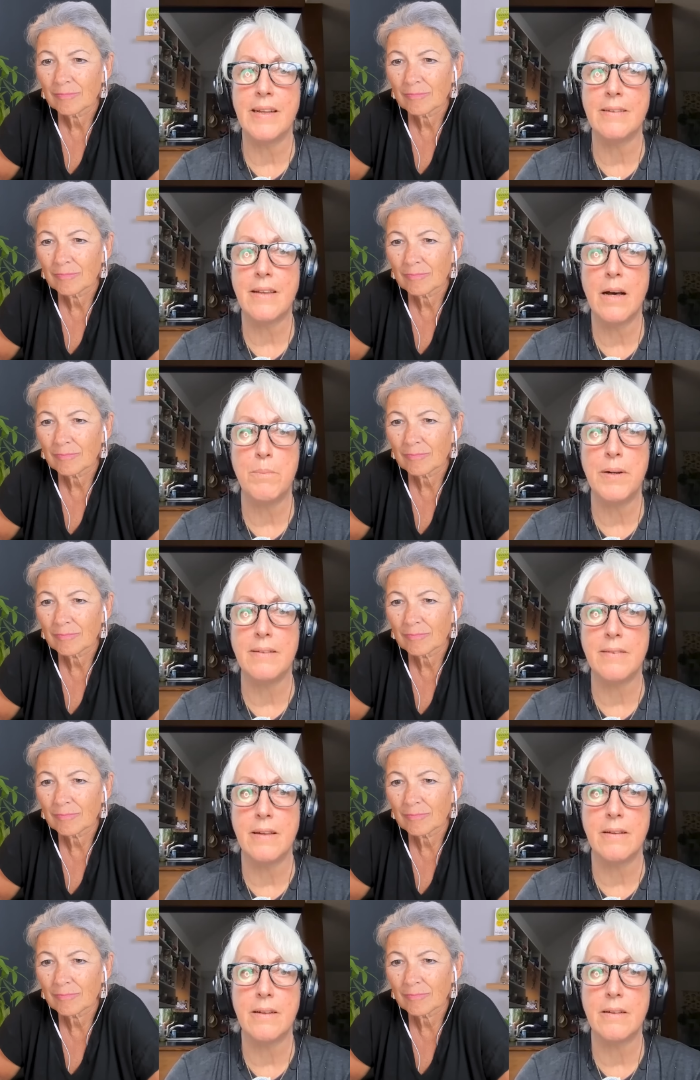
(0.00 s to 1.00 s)
Speaker 1: of these
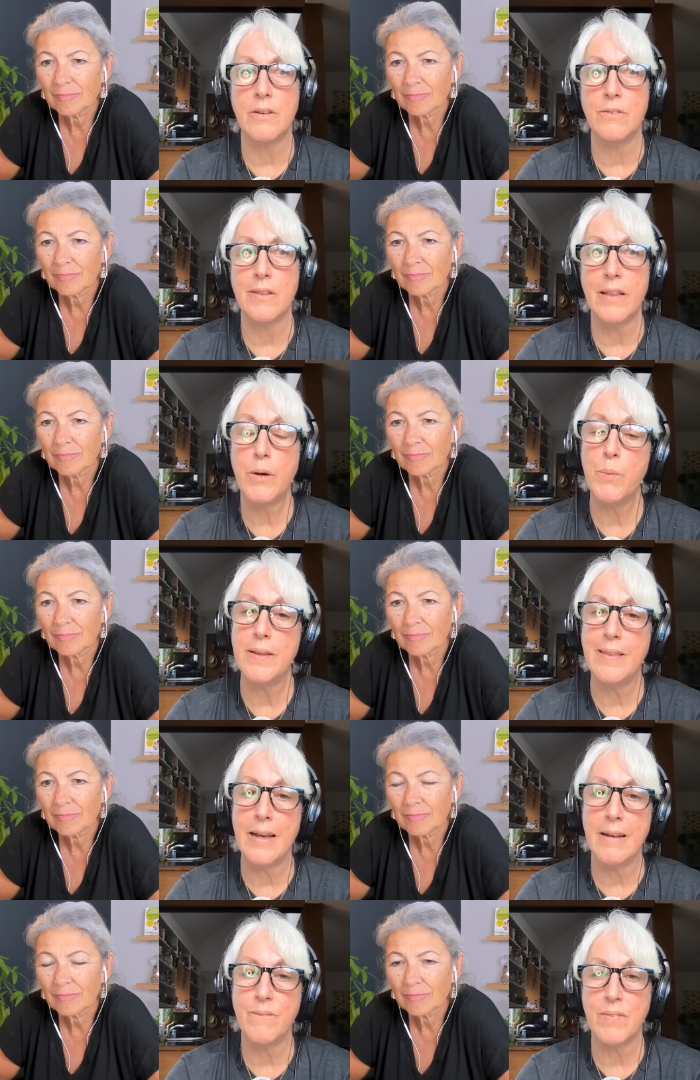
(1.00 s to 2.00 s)
companies that use
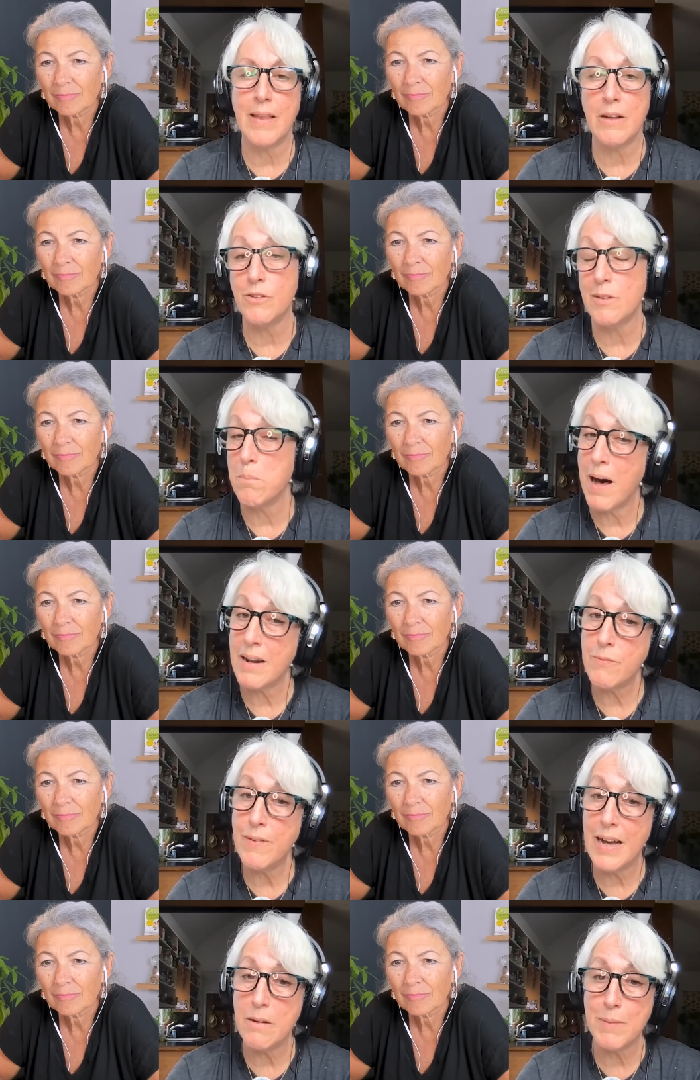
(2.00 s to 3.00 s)
liquid, they they use a
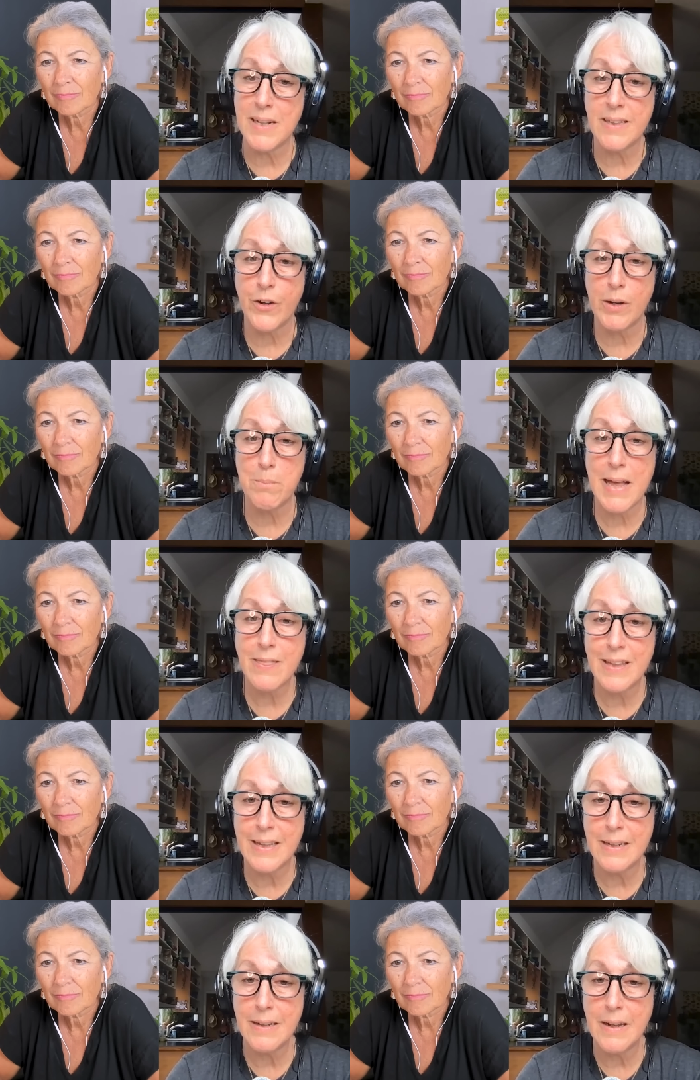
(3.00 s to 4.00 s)
modified McCleary
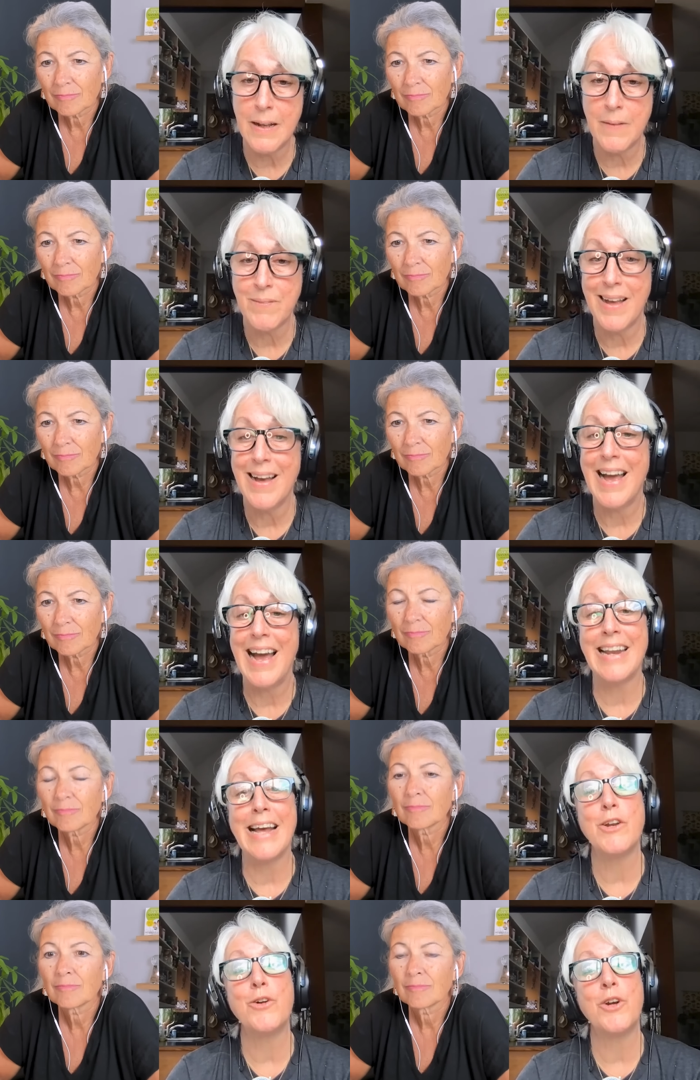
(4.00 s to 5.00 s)
method.
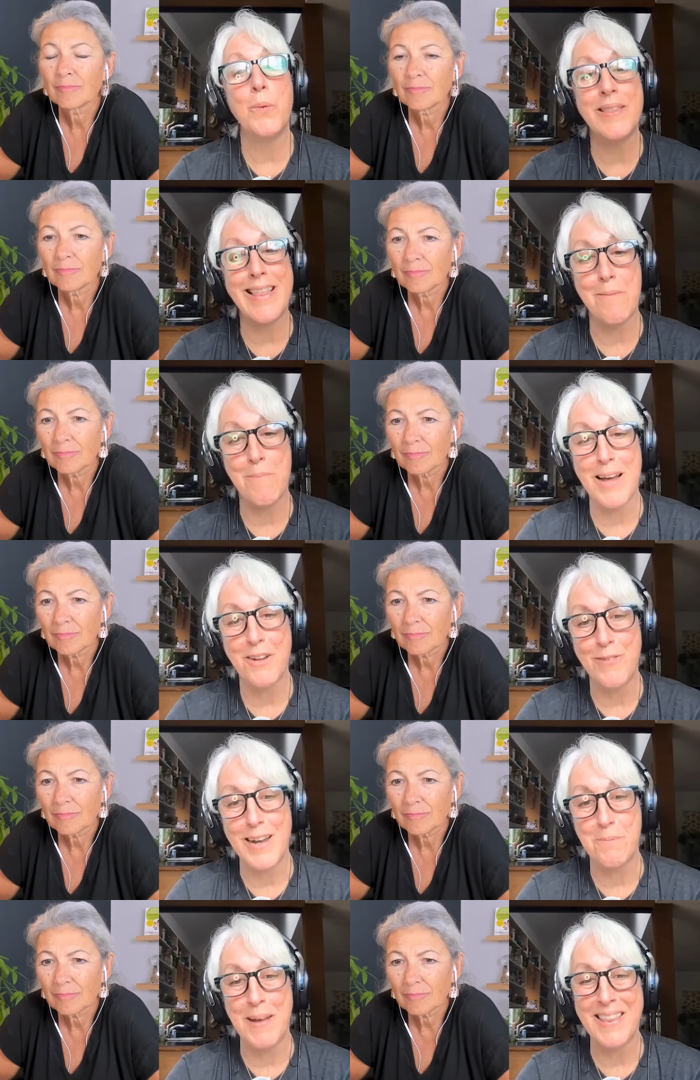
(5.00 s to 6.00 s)
And I don't know what that
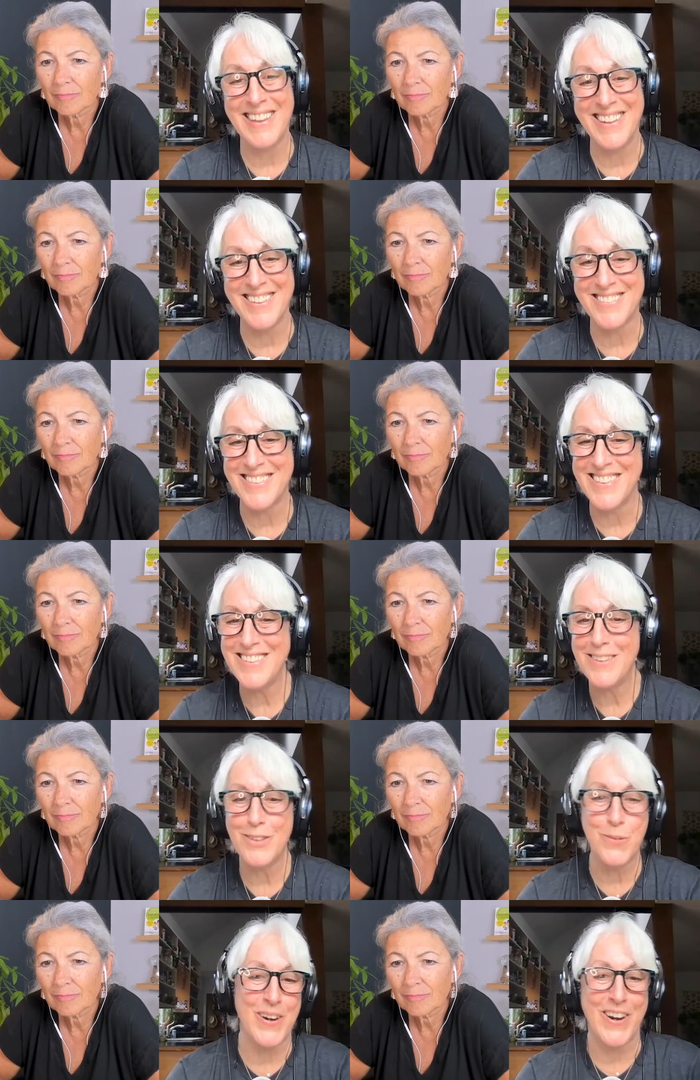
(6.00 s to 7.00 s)
modified method is. So
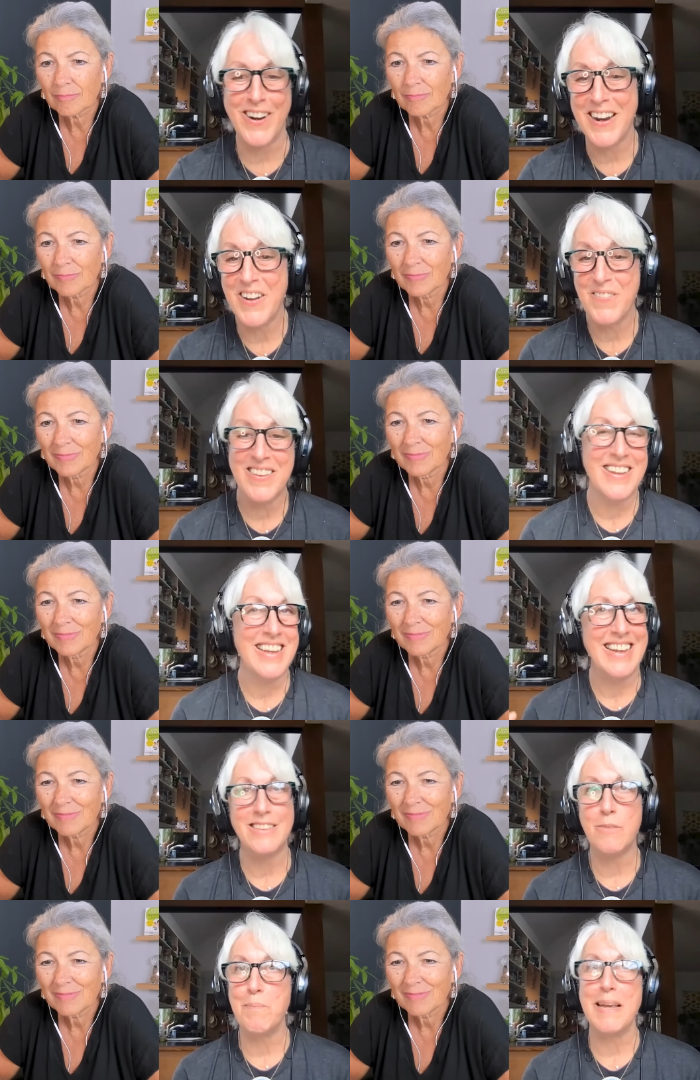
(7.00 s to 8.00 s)
this is where
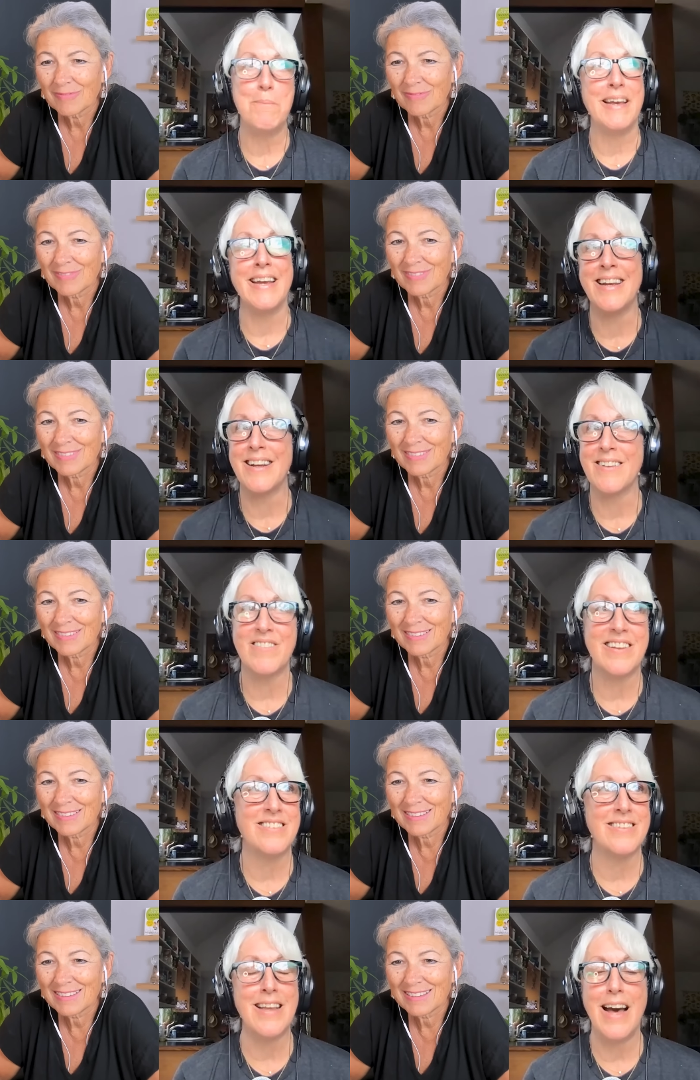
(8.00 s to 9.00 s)
it's me
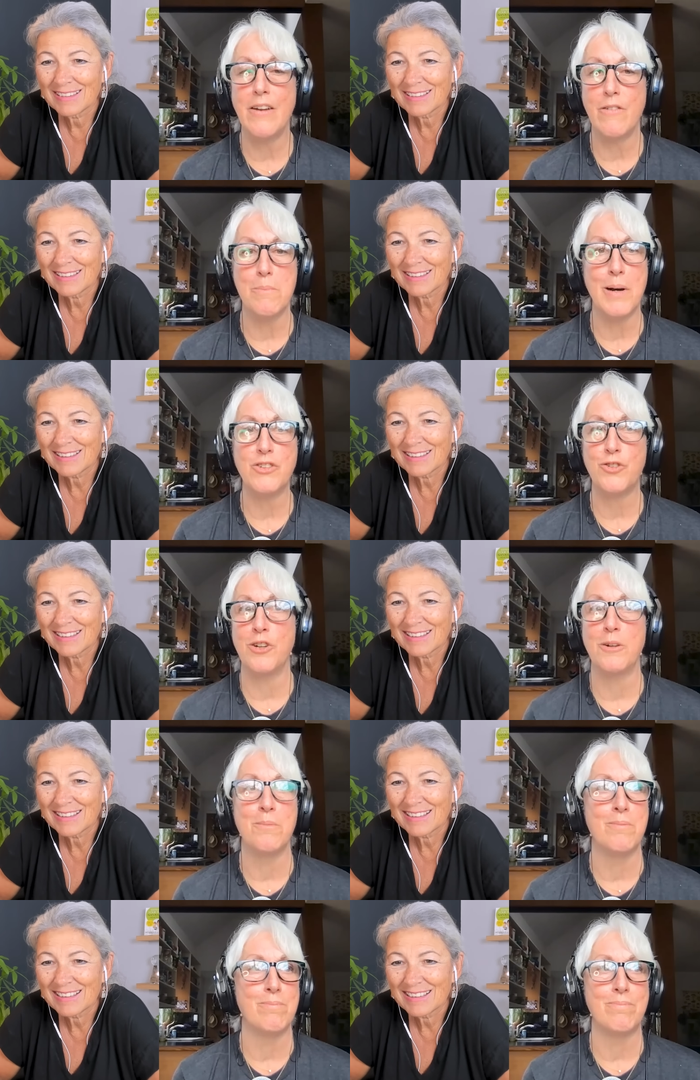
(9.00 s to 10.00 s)
being just kind of a
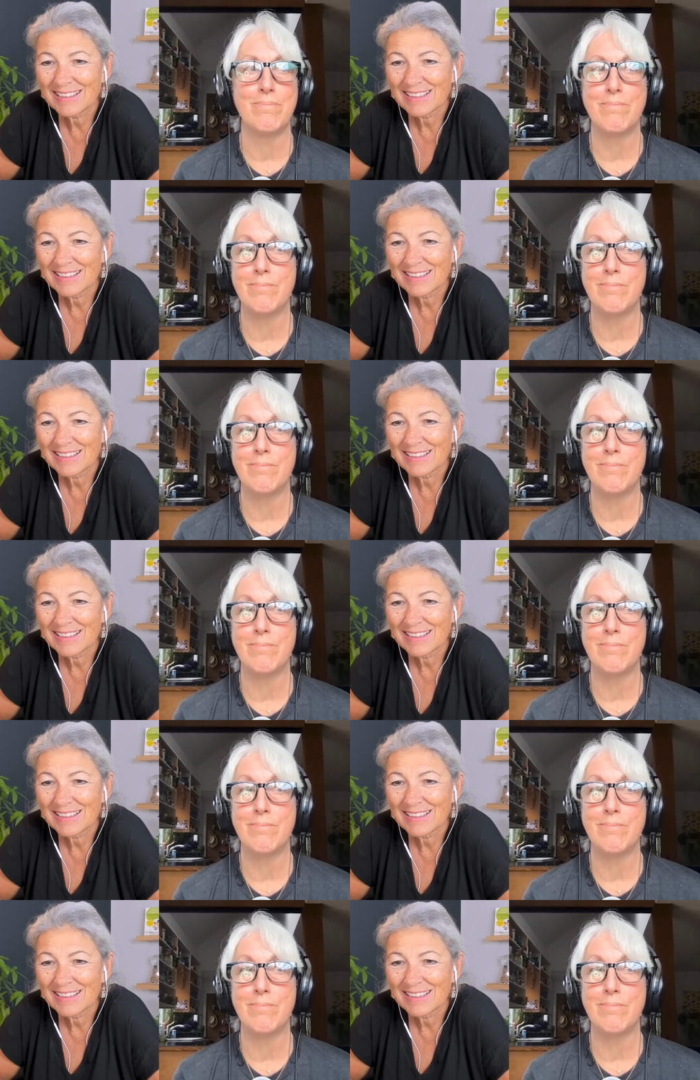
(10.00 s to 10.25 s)
mushroom